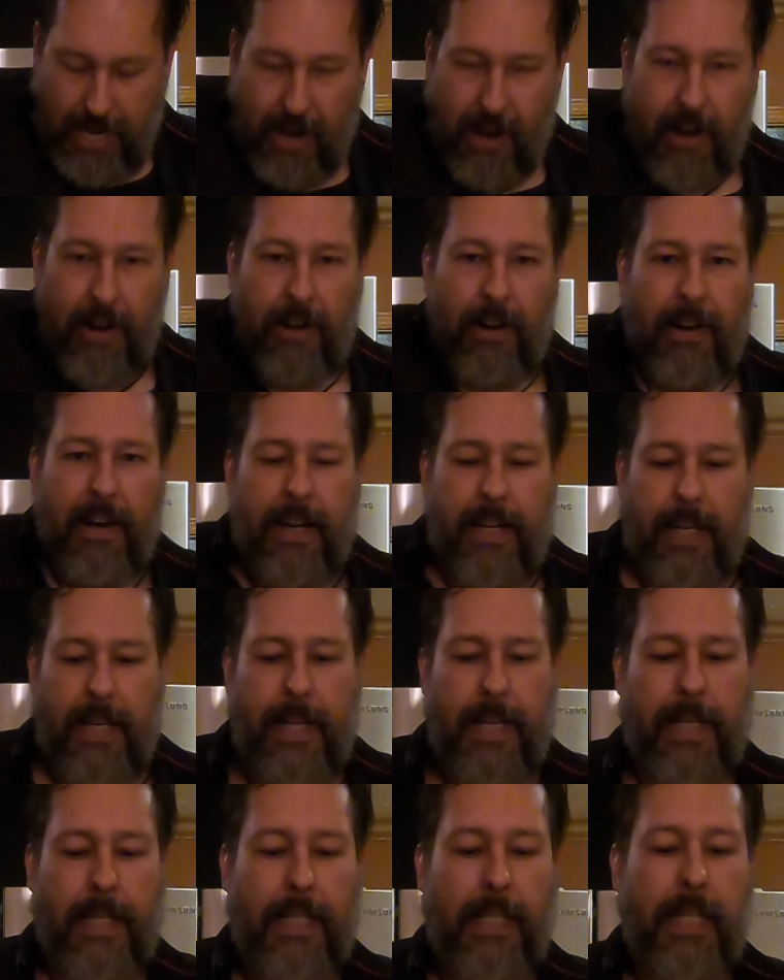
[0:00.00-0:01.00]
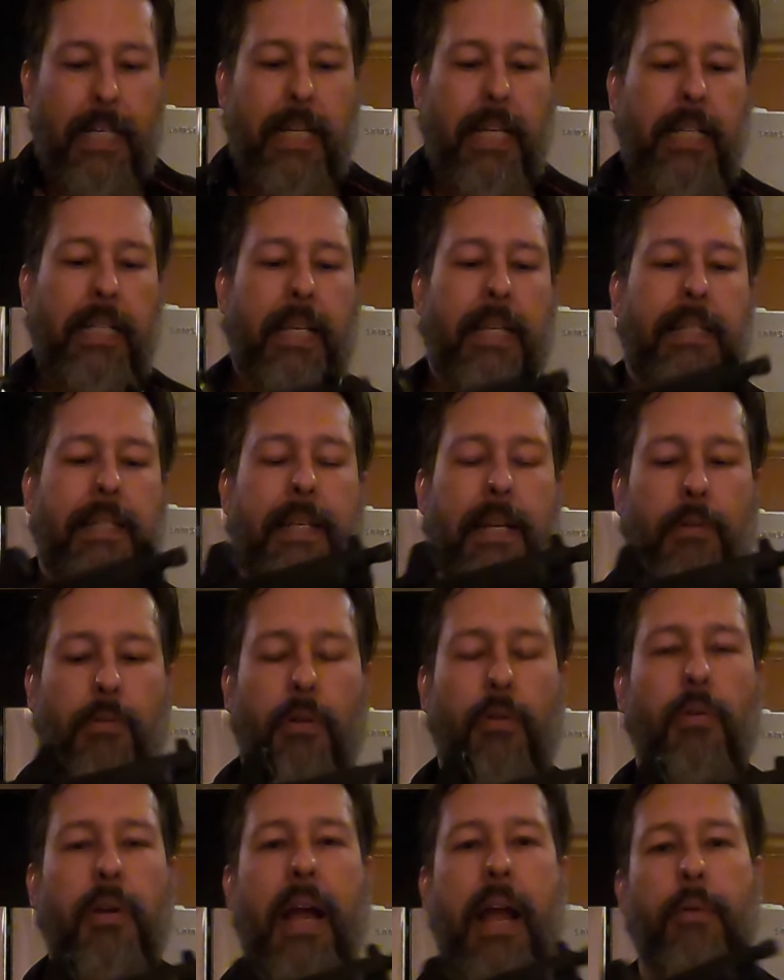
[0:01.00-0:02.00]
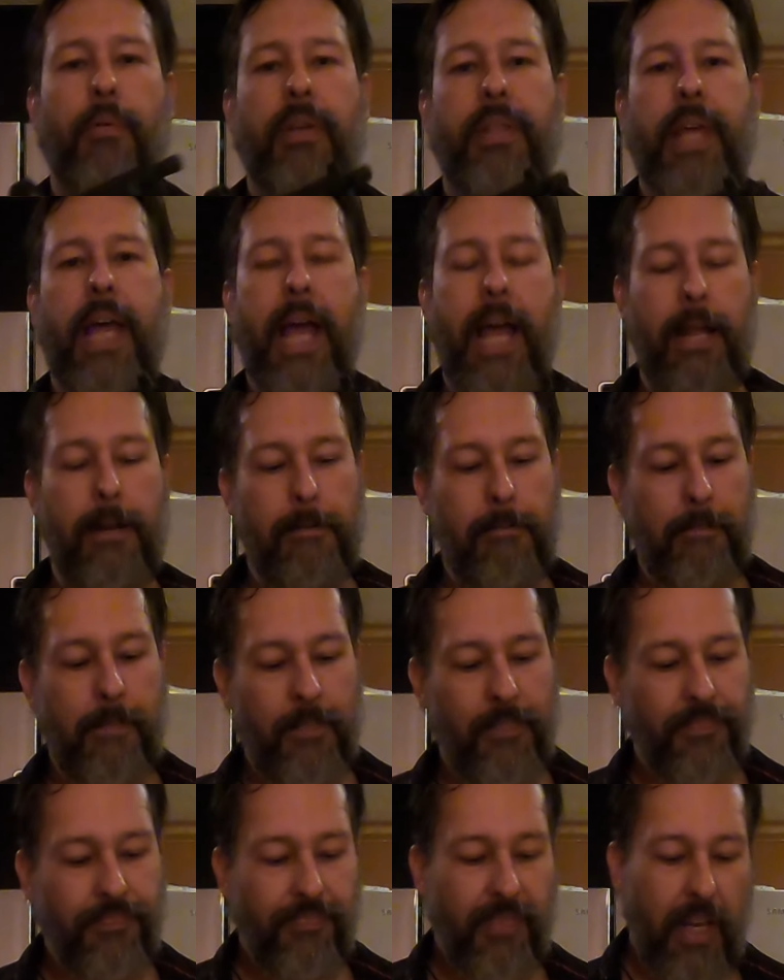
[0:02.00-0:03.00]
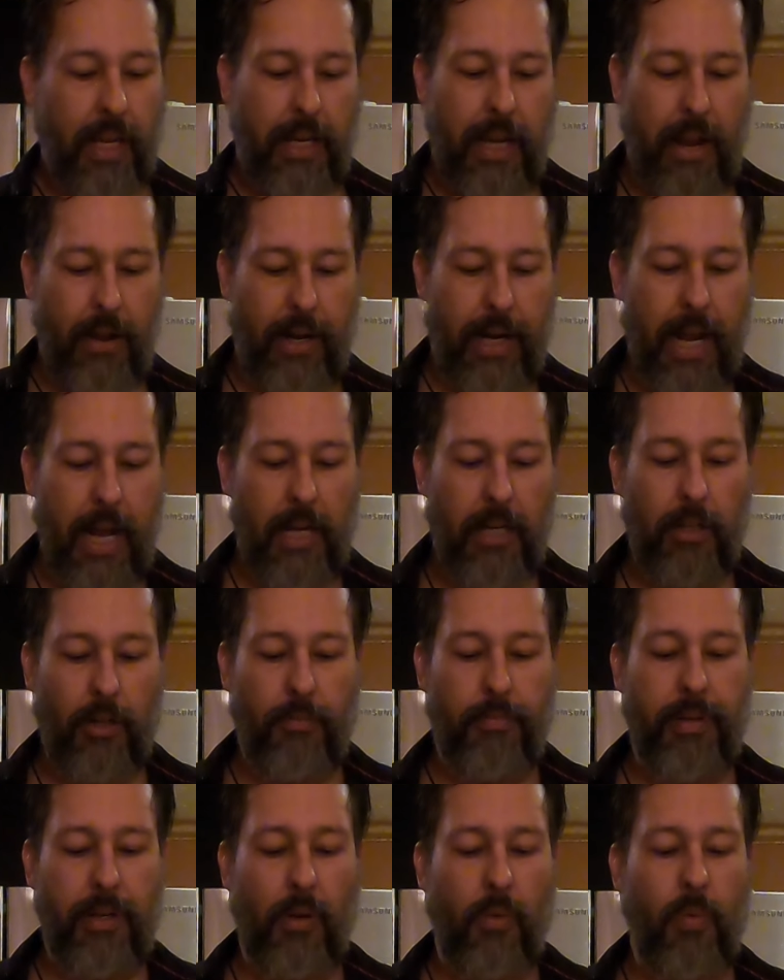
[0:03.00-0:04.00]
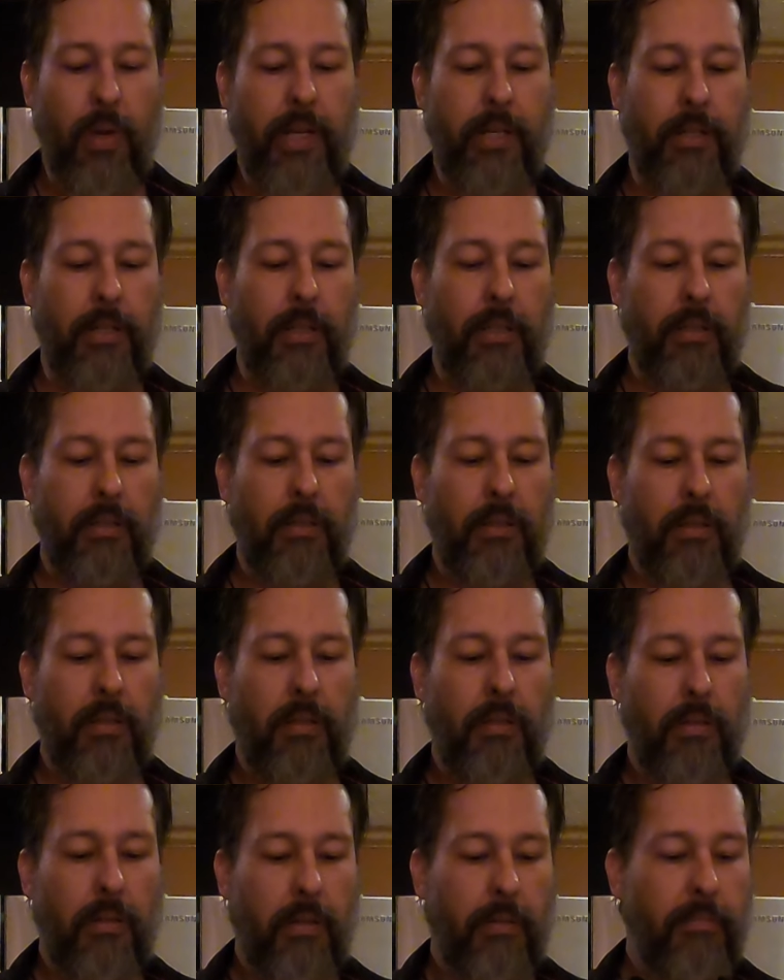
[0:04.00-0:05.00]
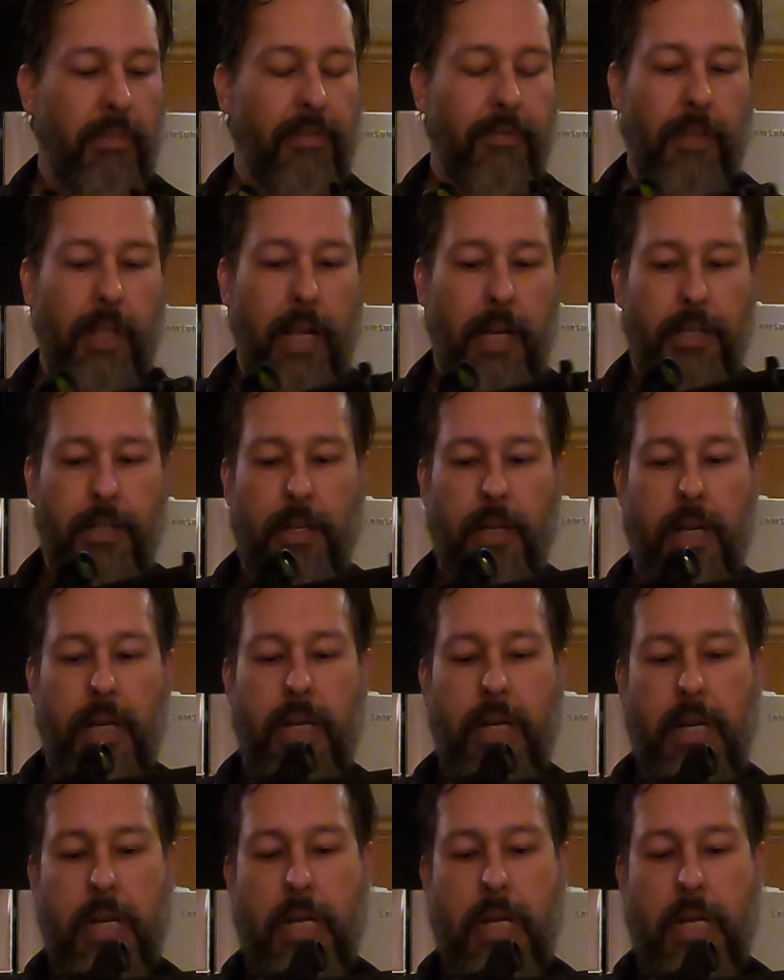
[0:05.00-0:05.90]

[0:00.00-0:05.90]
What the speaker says: All right, let's see where we're at with that. Now I got a little bit of wiener on my flashlight.